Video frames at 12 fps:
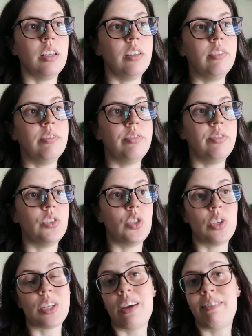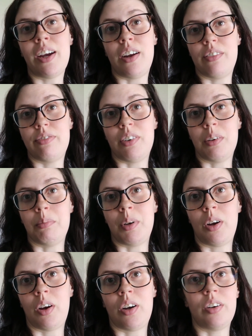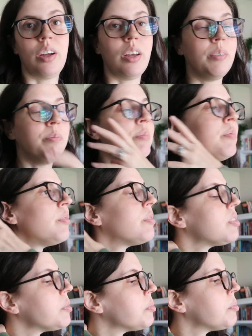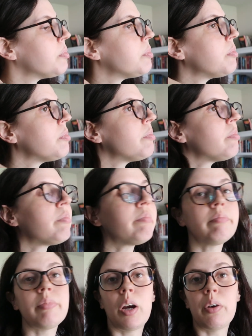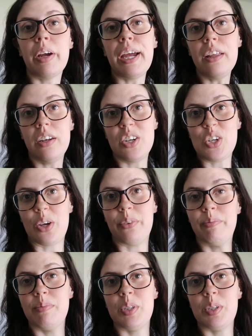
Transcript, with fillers: Liv just got fired from her, uh, from her reality show.